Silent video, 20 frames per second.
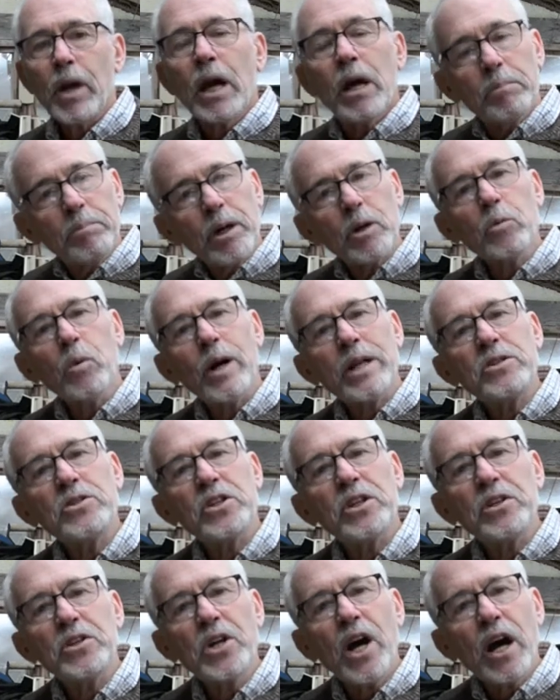But once
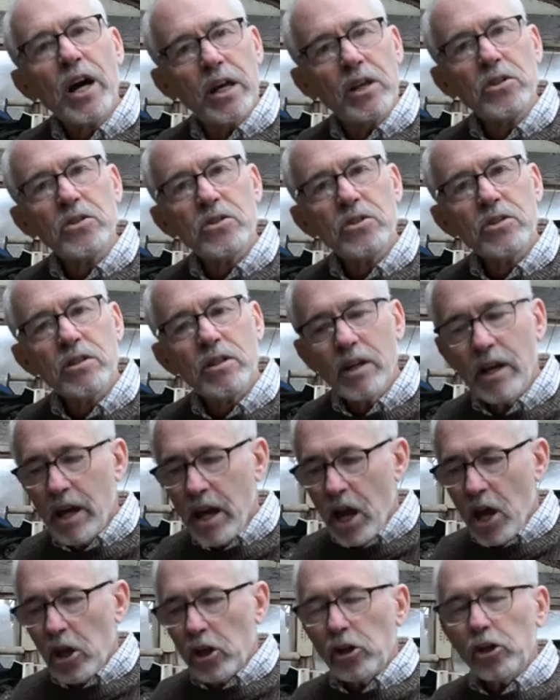it does,
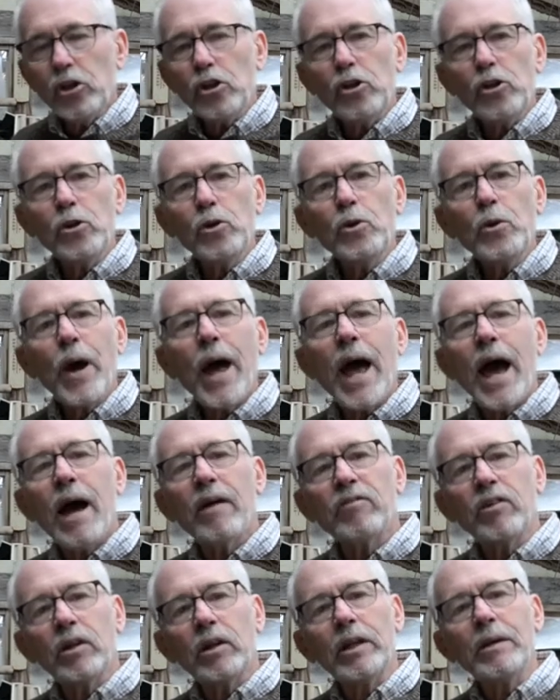you
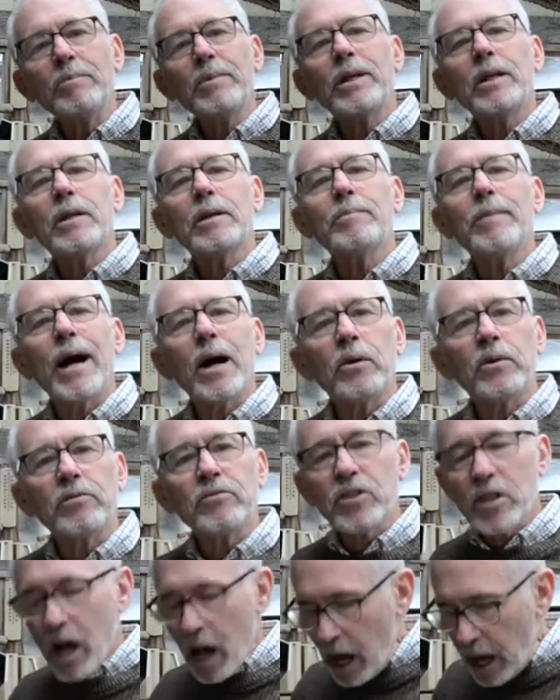have a limited amount
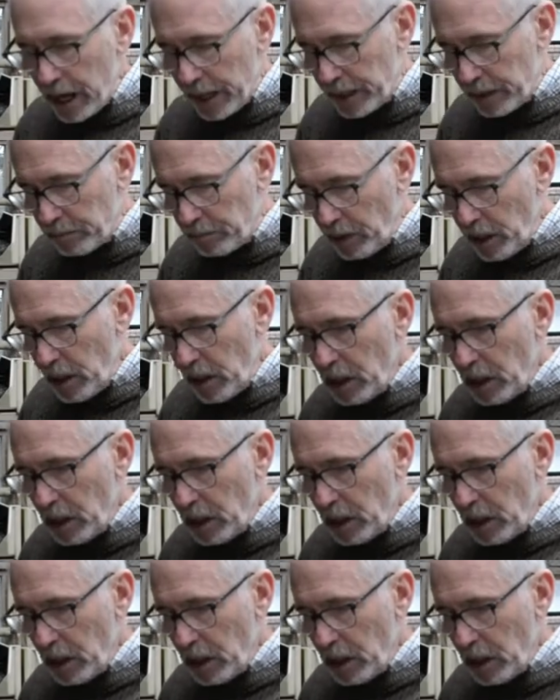of time